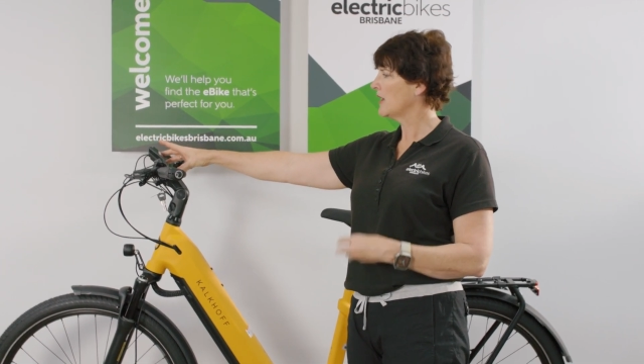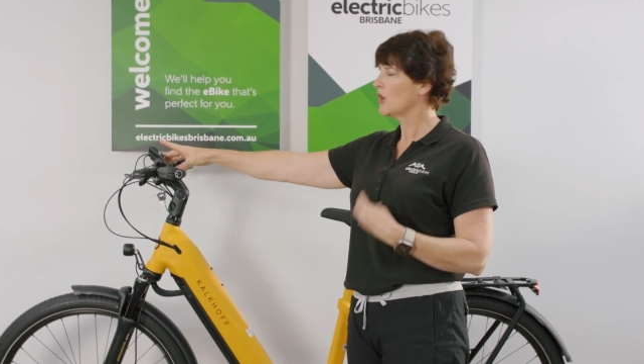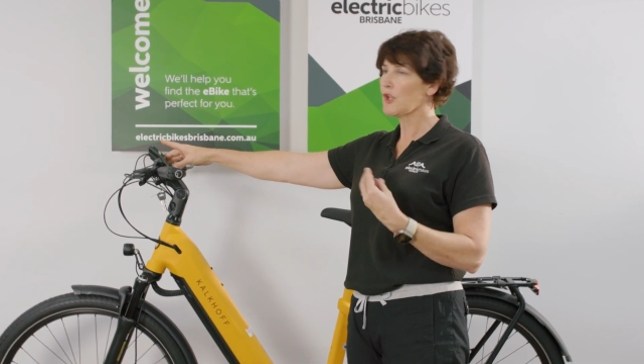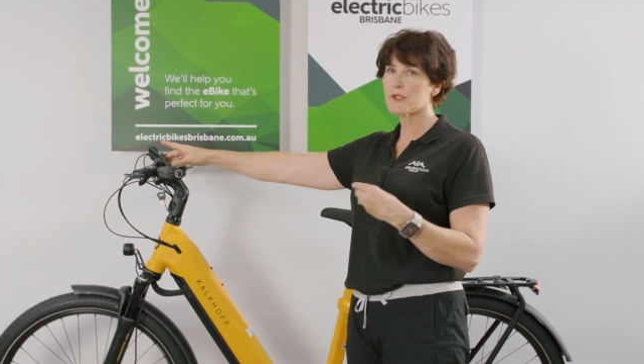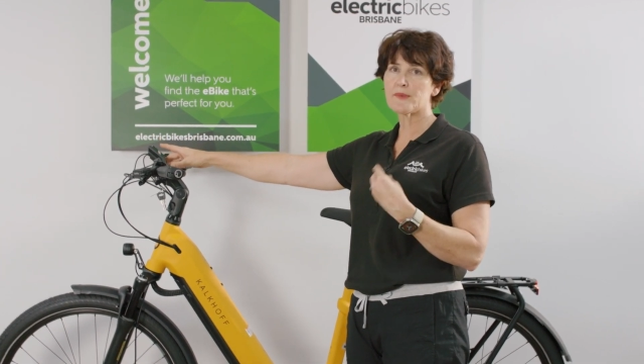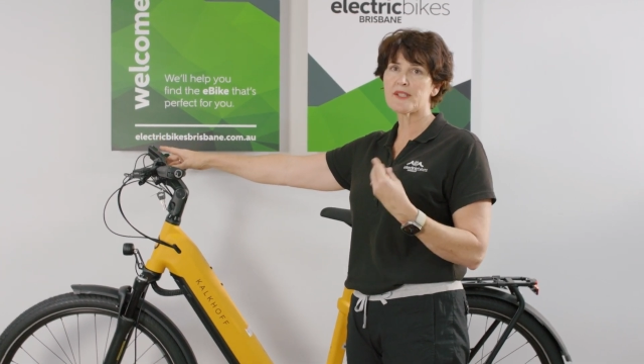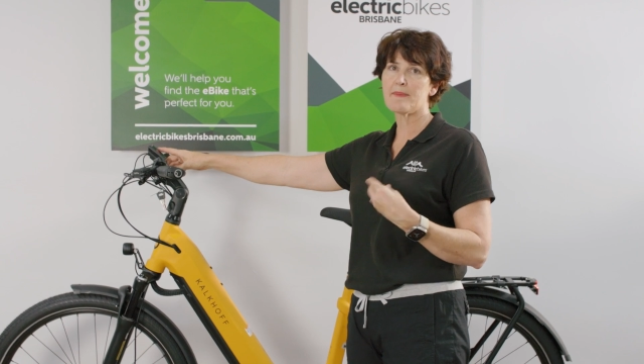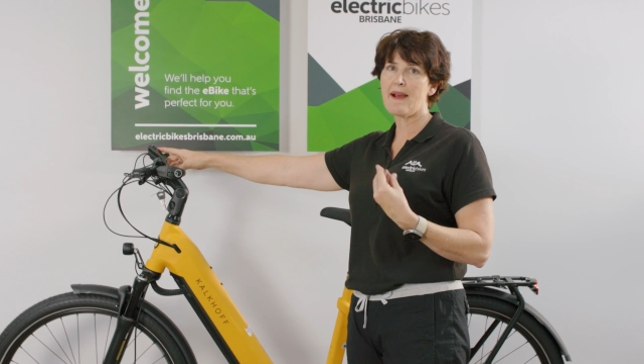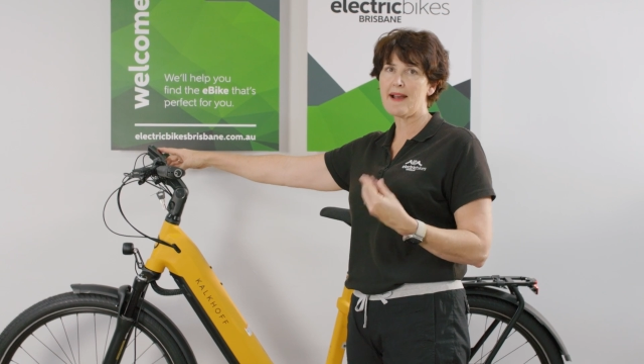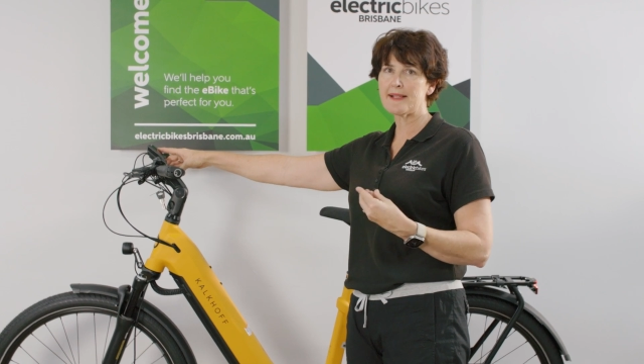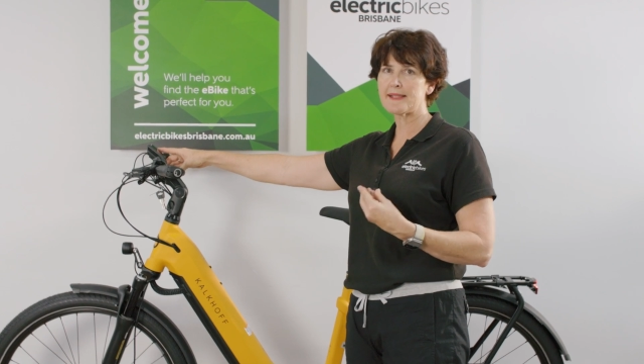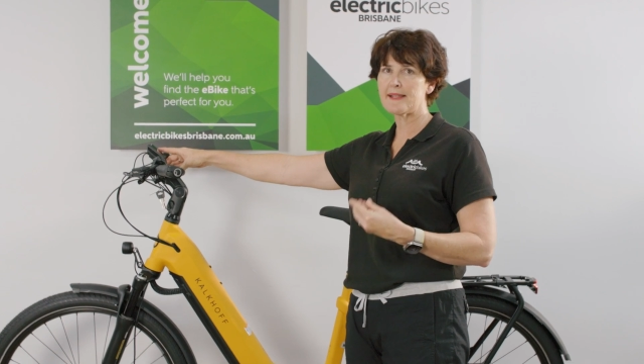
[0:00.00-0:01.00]
Lots of
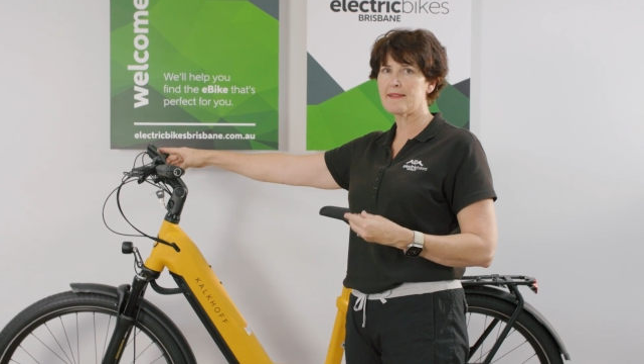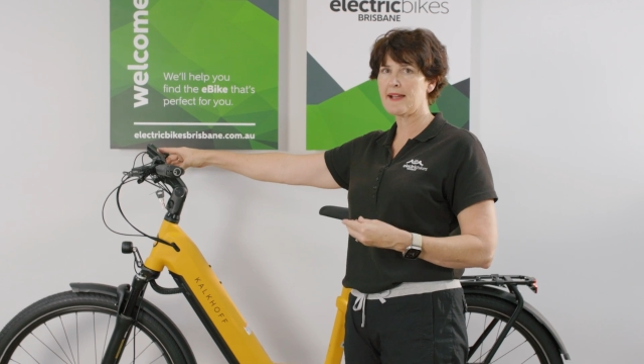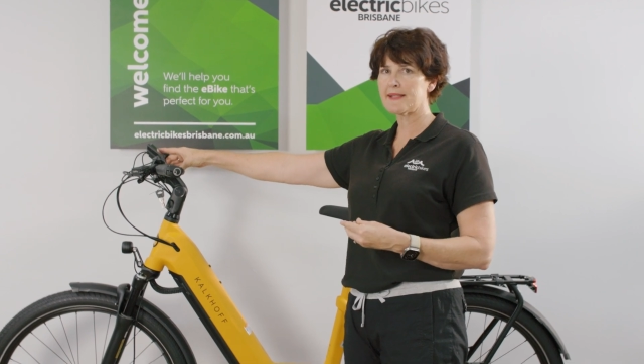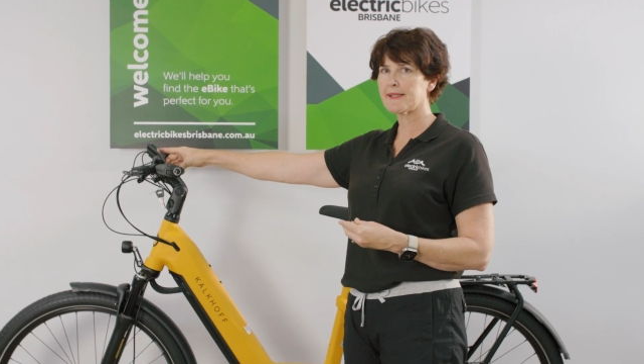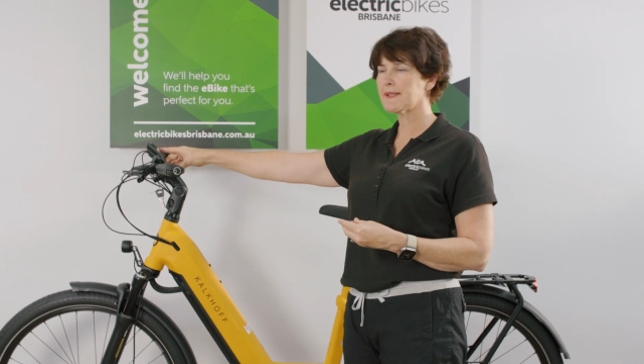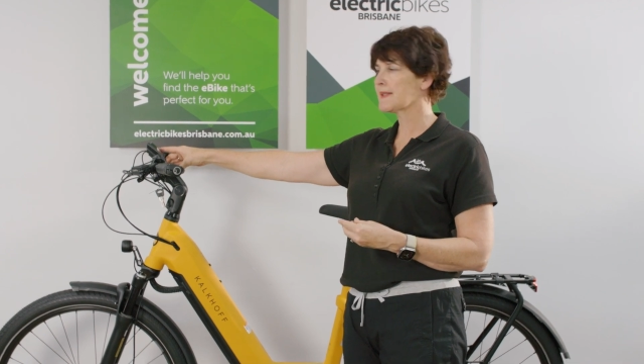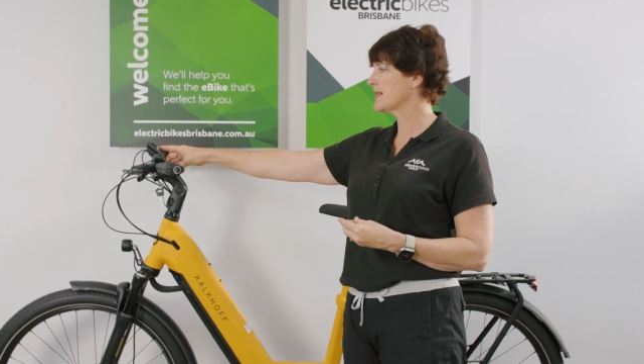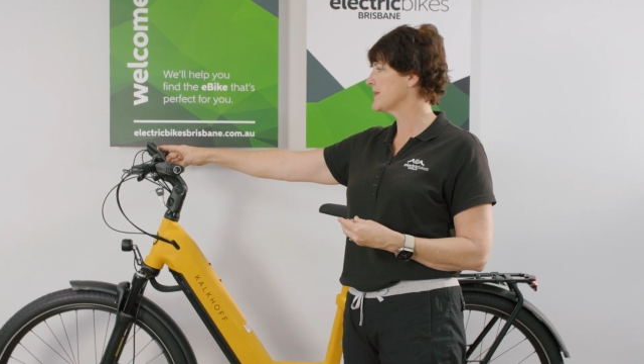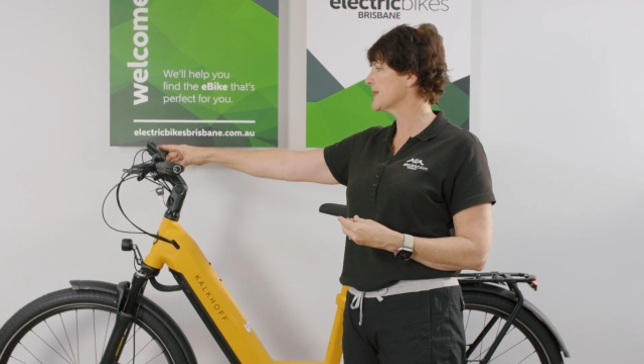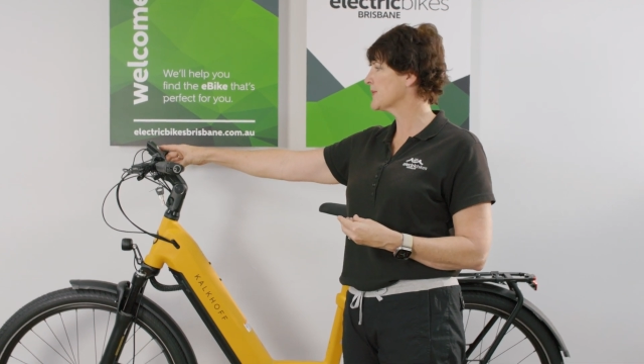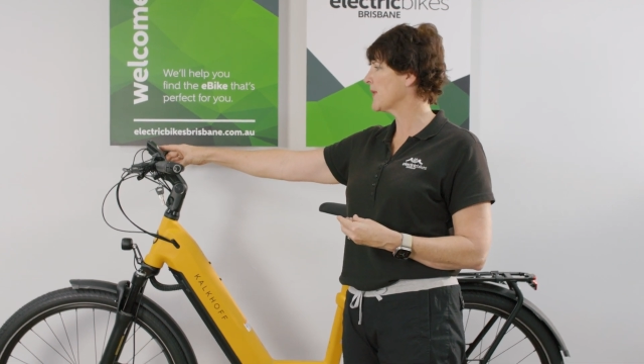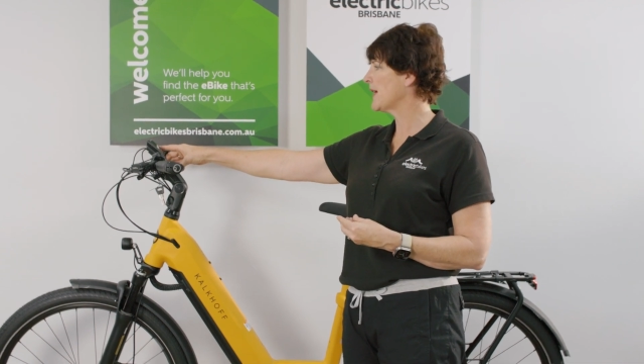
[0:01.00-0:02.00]
smarts in that system
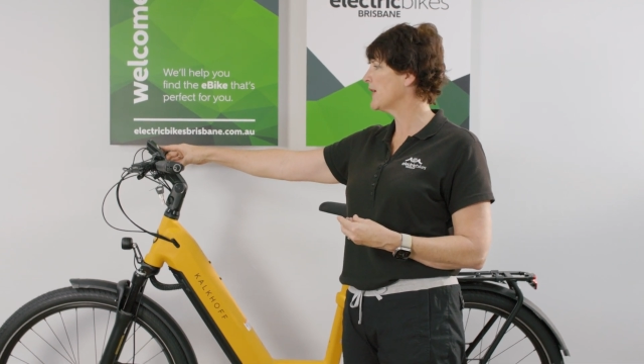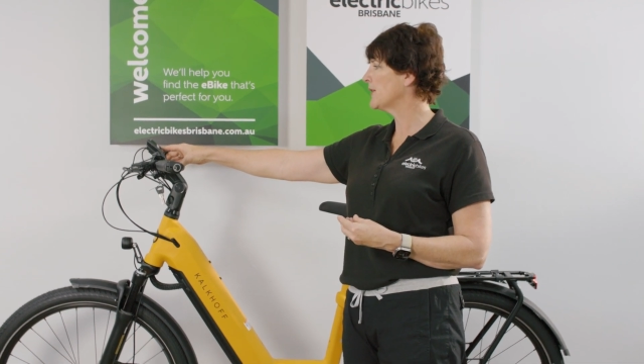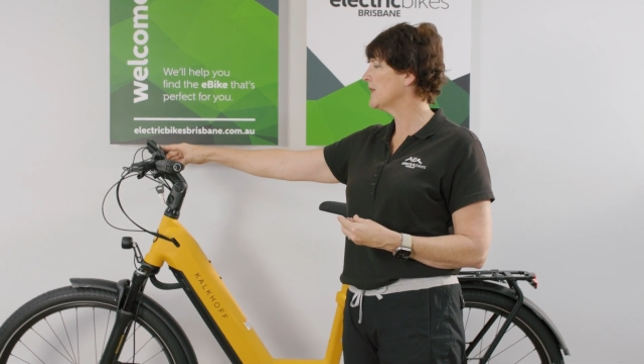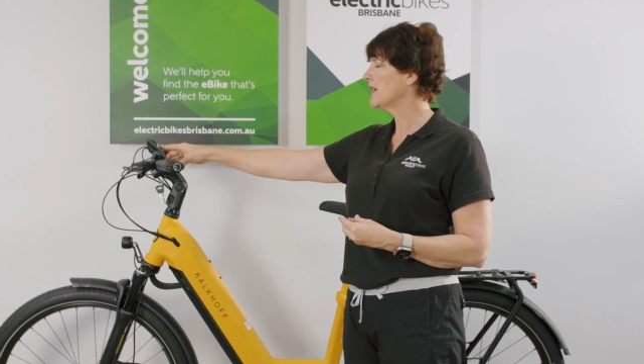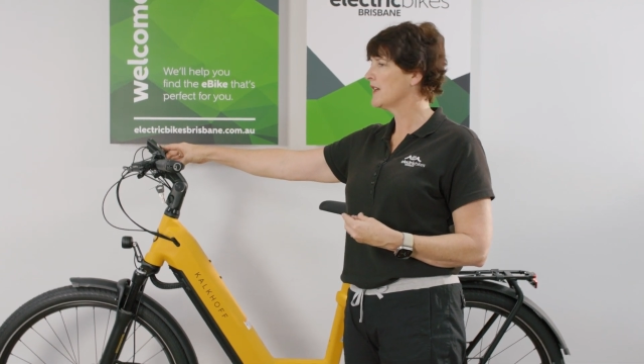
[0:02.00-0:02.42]
as well.